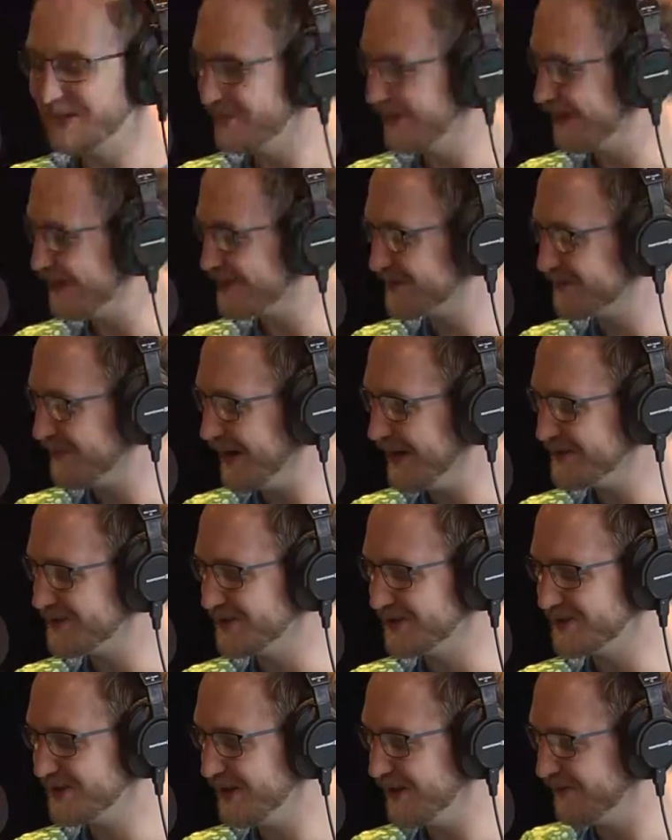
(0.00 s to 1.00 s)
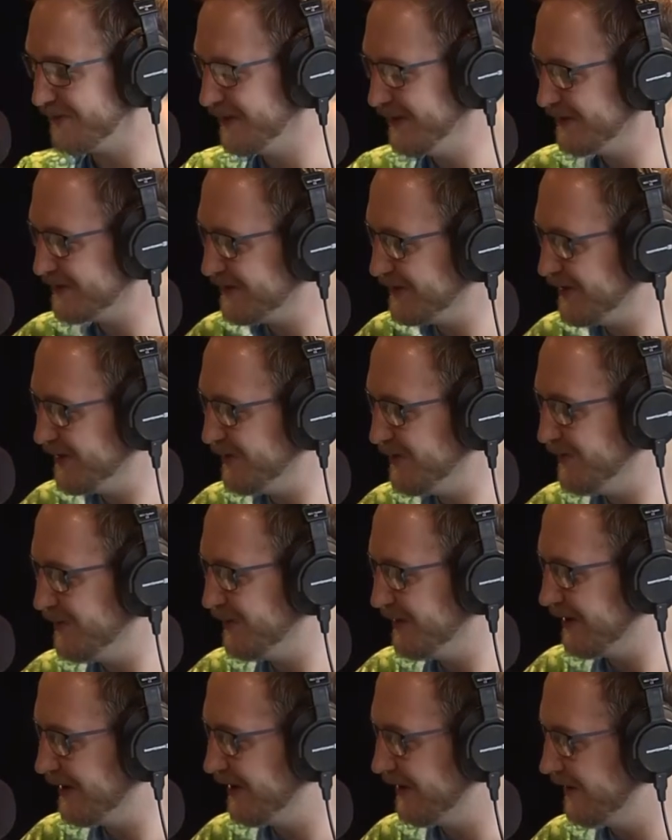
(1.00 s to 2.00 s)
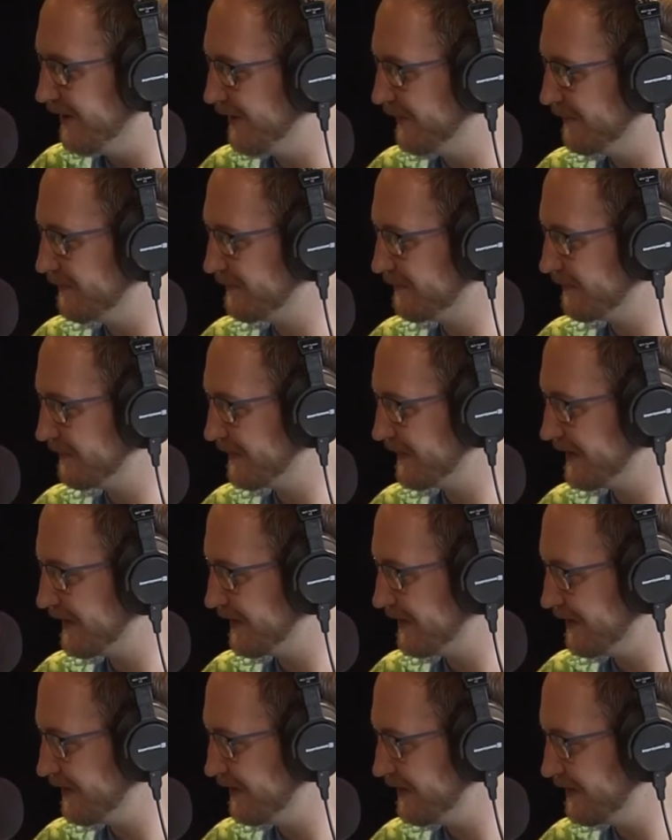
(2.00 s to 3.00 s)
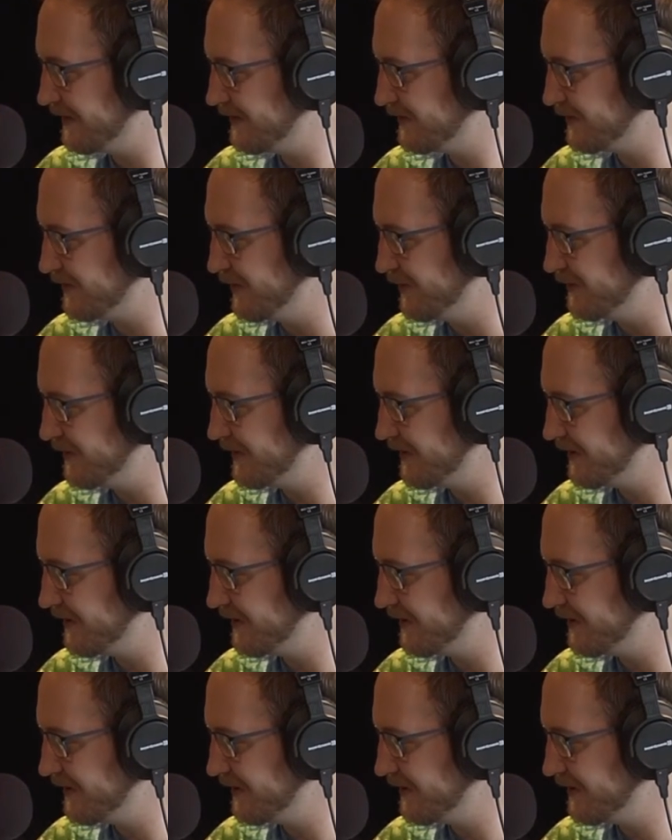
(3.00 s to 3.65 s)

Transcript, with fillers: about spicy stuff, this new uh, excuse me.